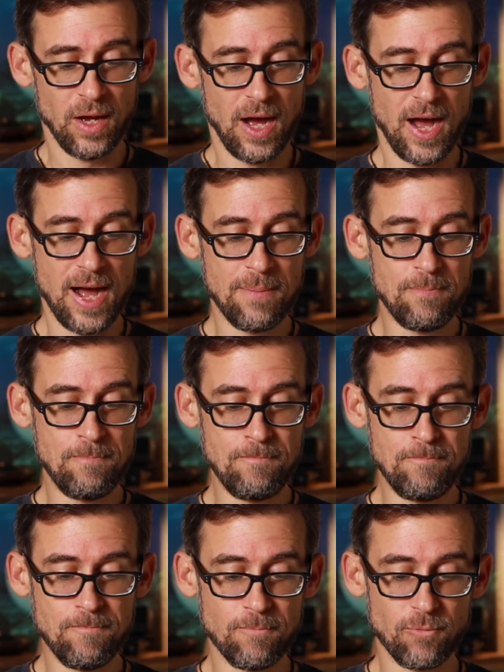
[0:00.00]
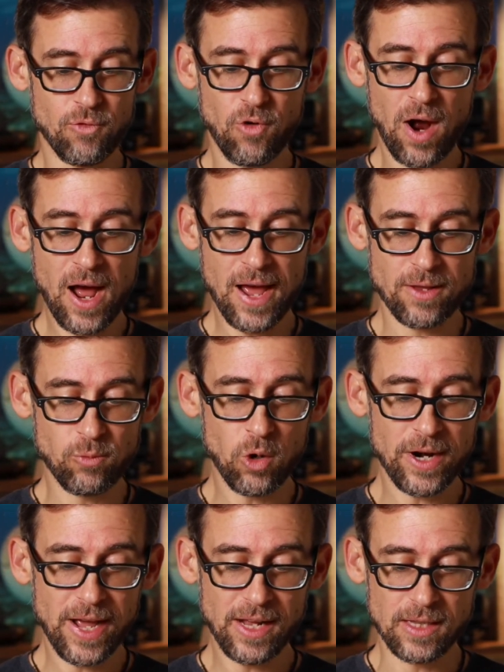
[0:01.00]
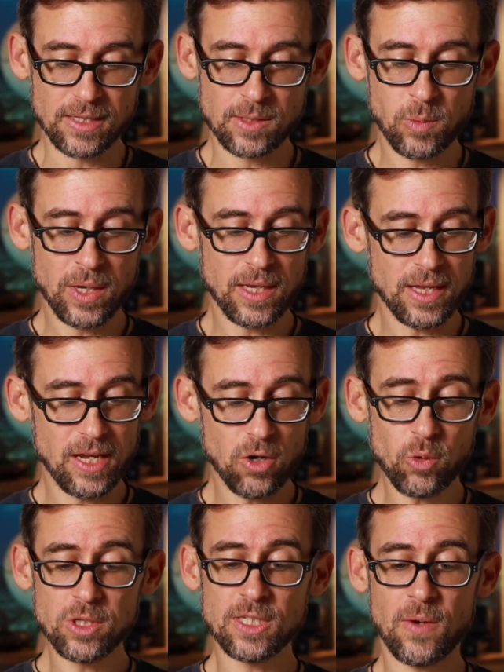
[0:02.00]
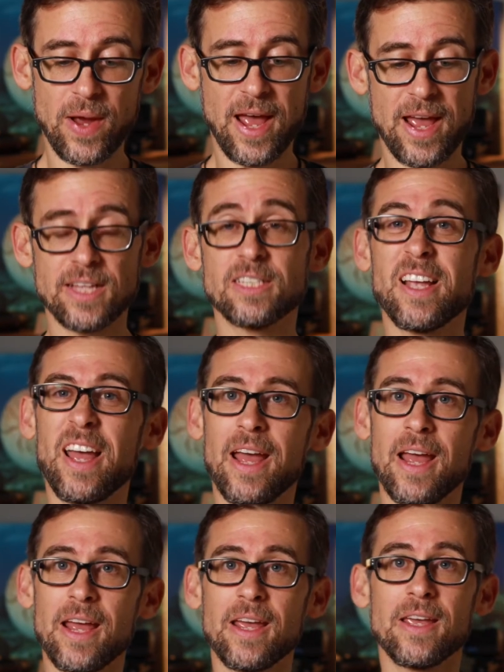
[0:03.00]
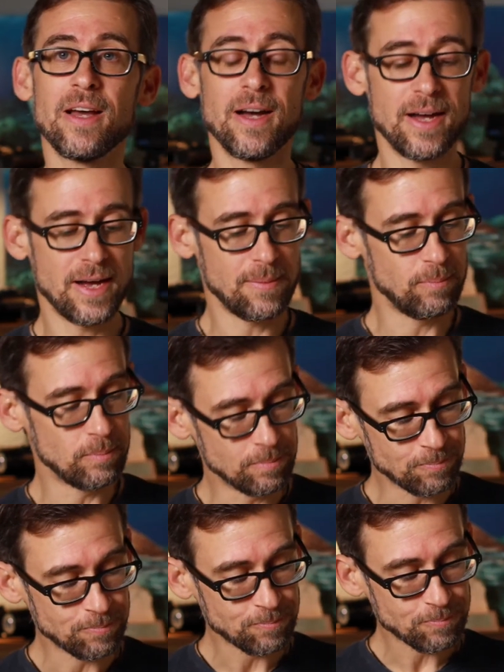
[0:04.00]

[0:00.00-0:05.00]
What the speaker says: Right, what else? Well, it also has a